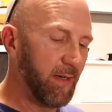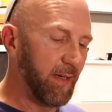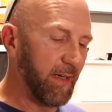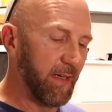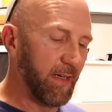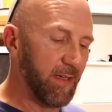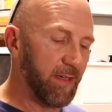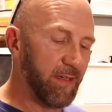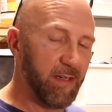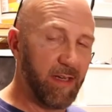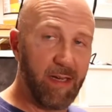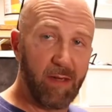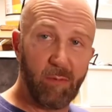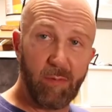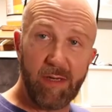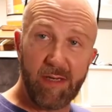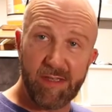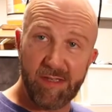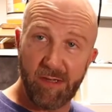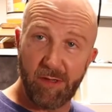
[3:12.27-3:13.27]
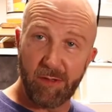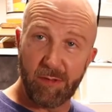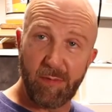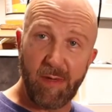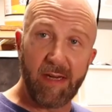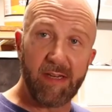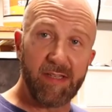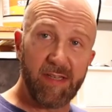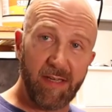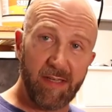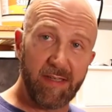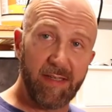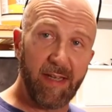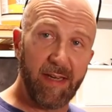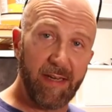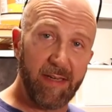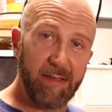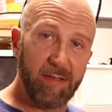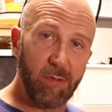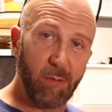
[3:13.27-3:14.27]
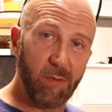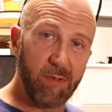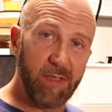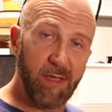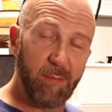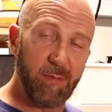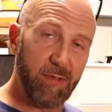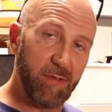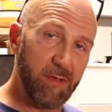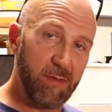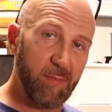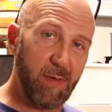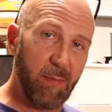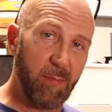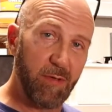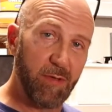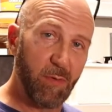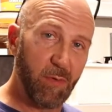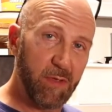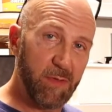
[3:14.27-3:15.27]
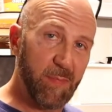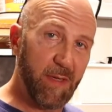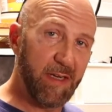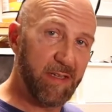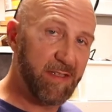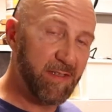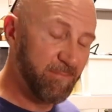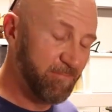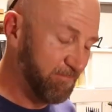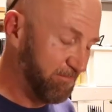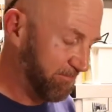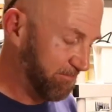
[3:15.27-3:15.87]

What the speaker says: and reinstall the crankset and get it torqued up to its proper torque specs.